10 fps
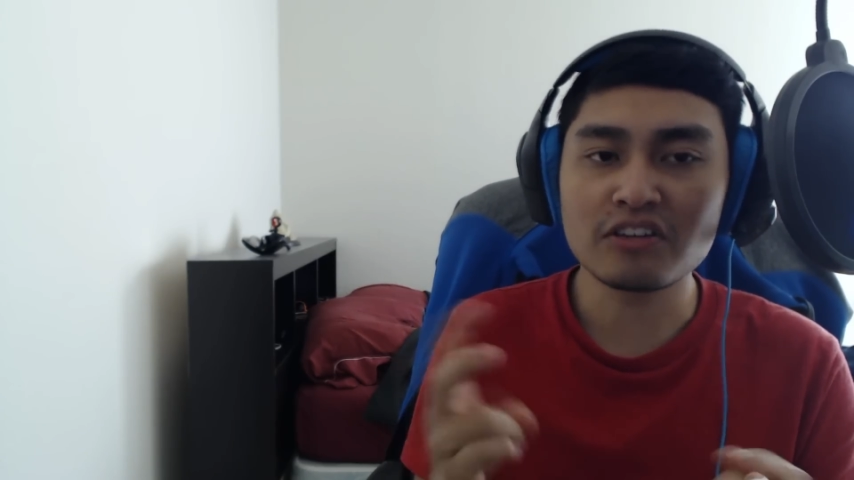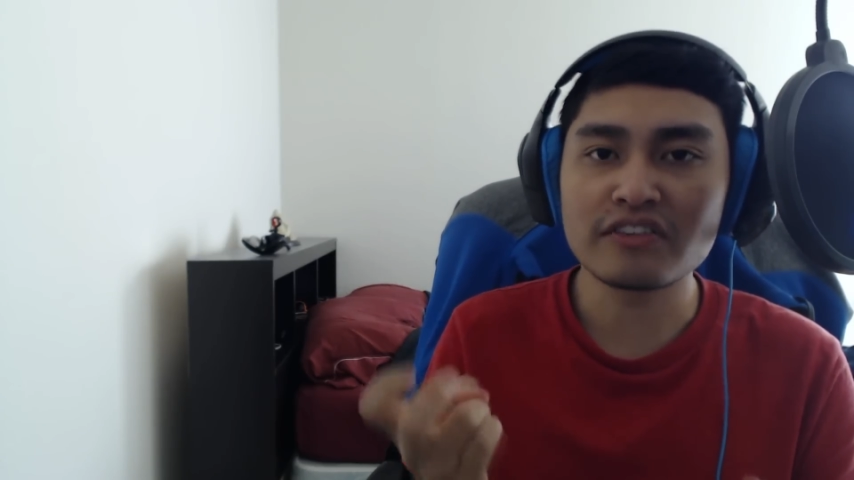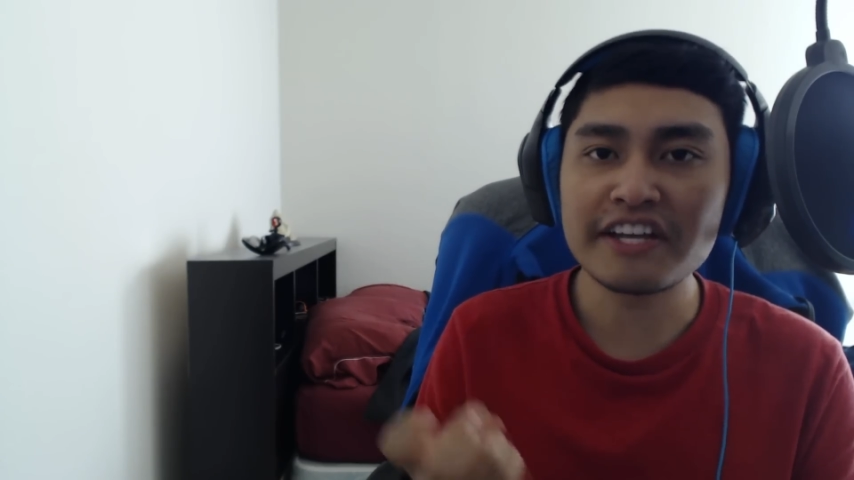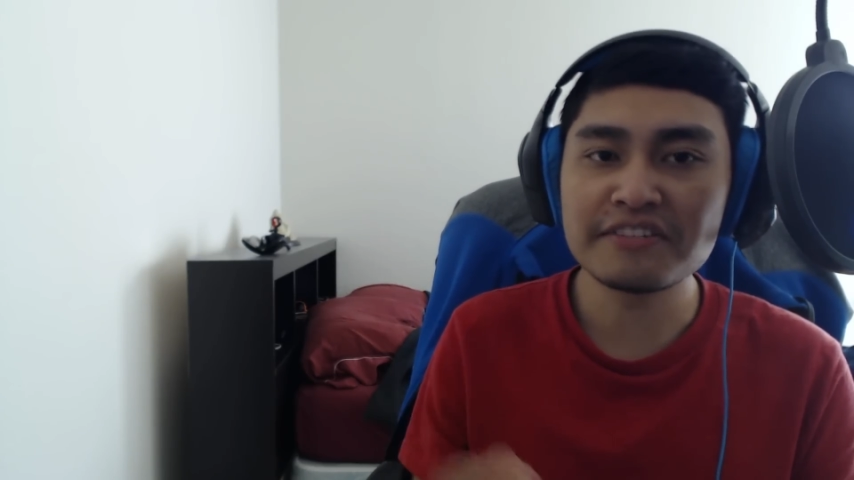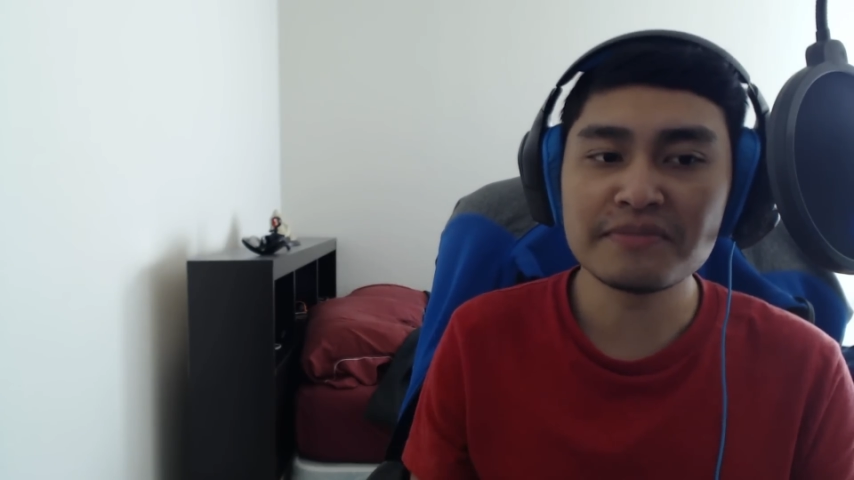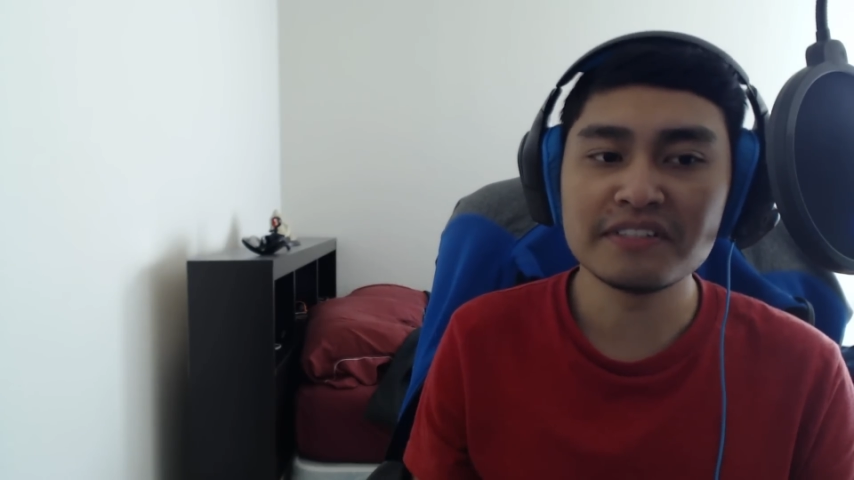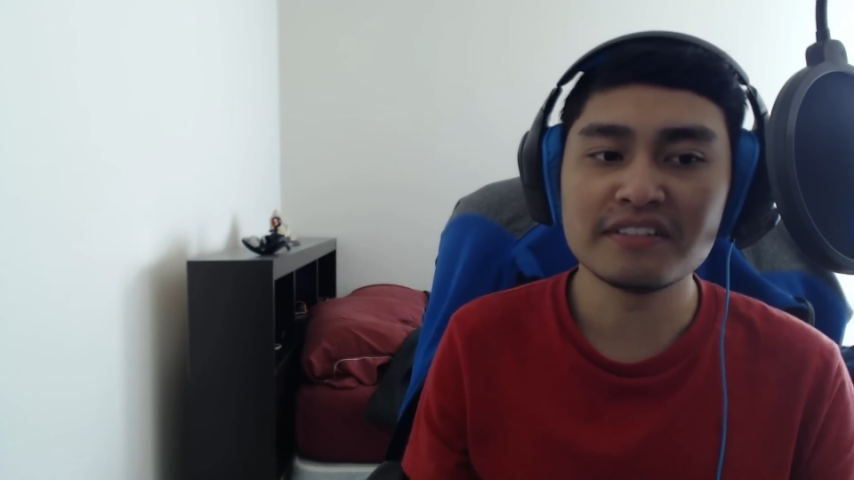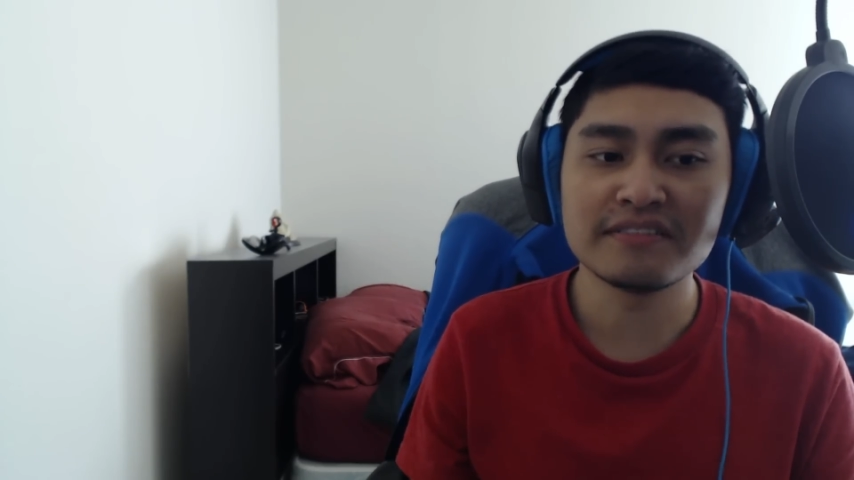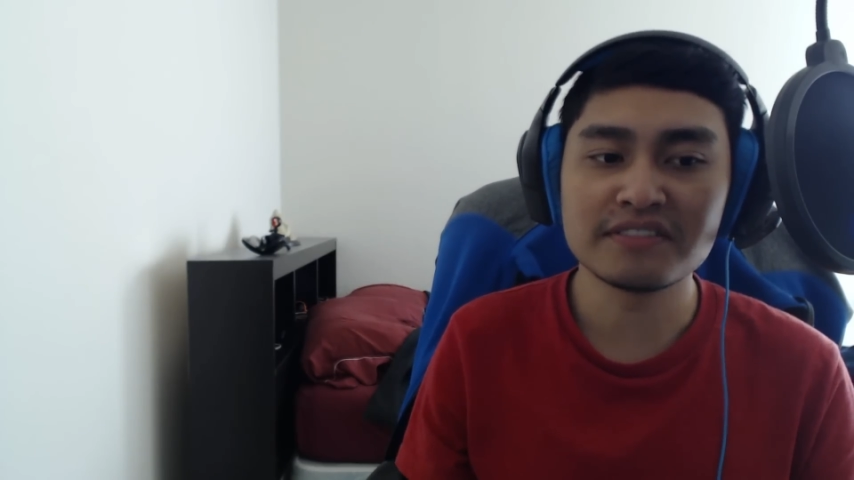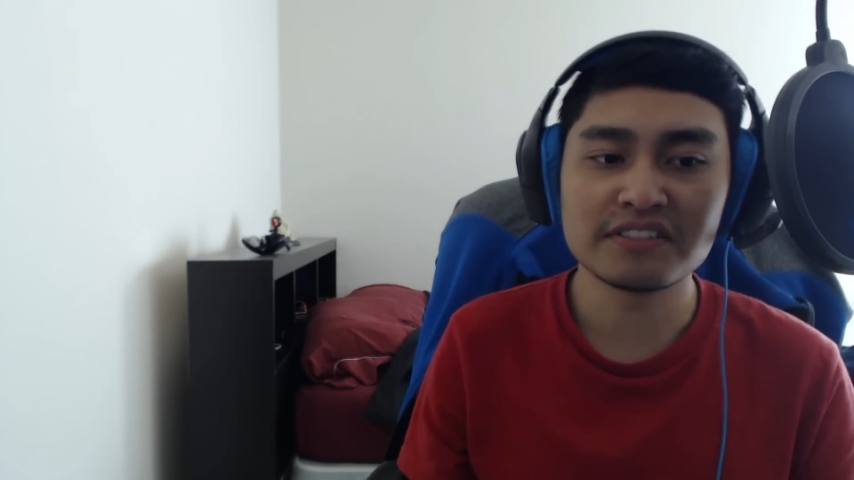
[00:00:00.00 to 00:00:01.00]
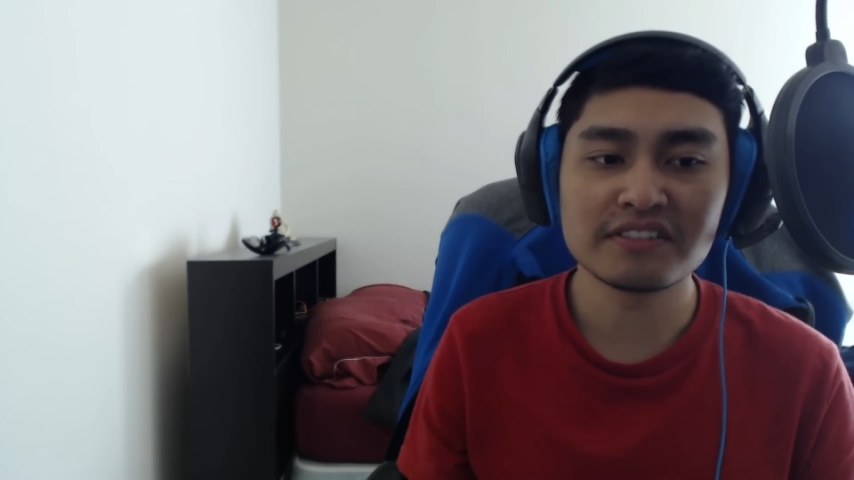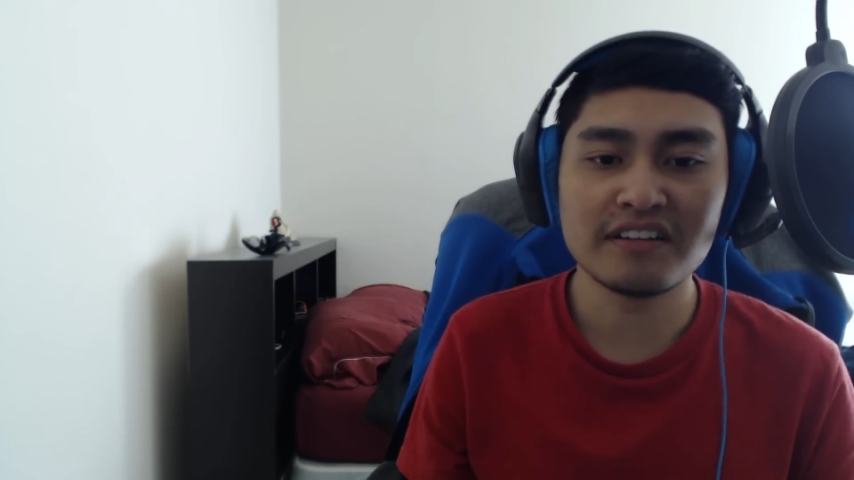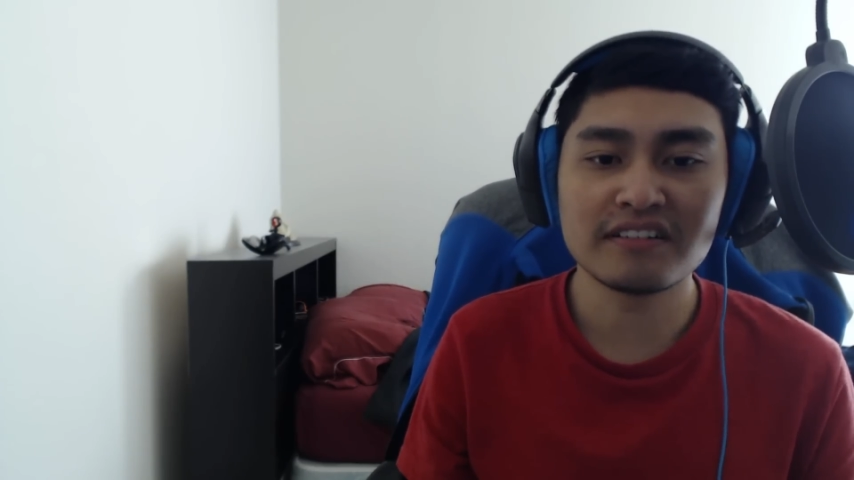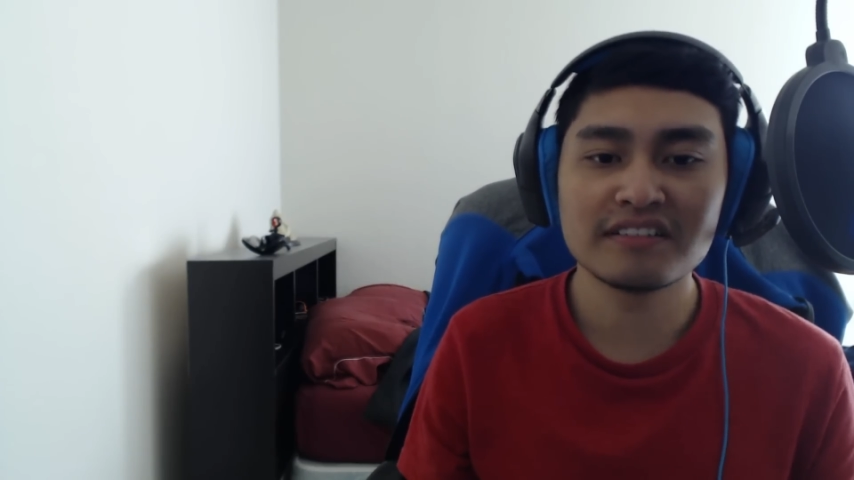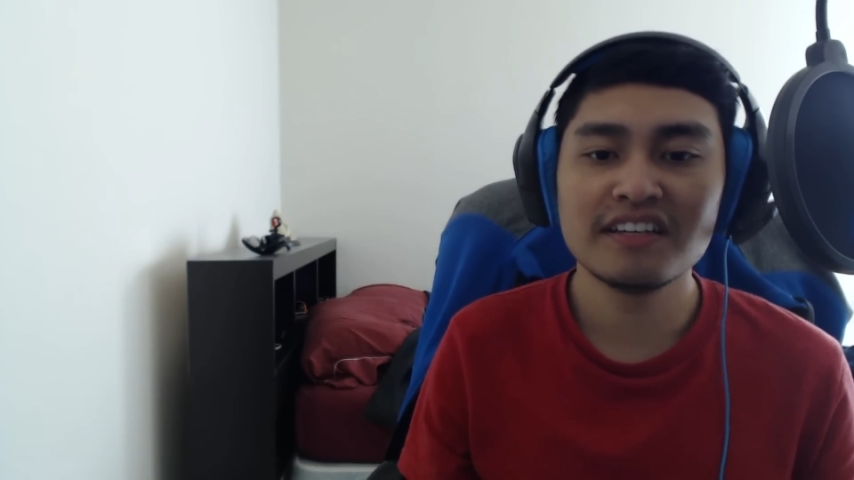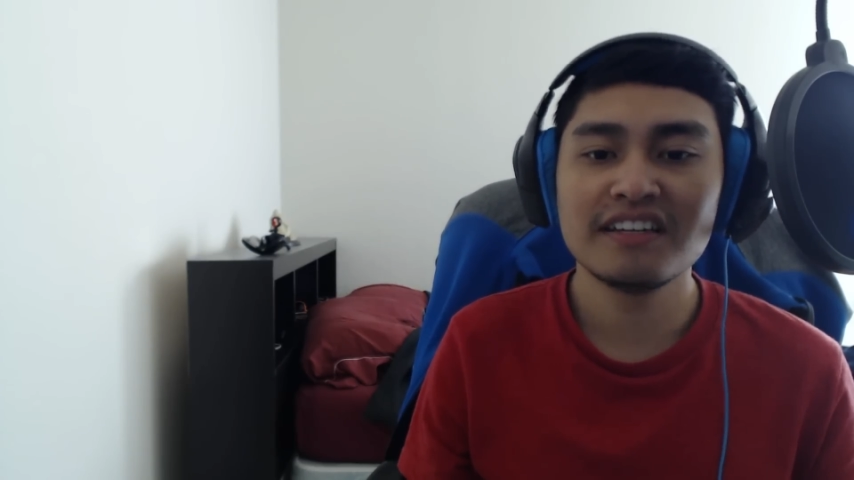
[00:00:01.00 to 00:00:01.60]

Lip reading: arrangement of her song,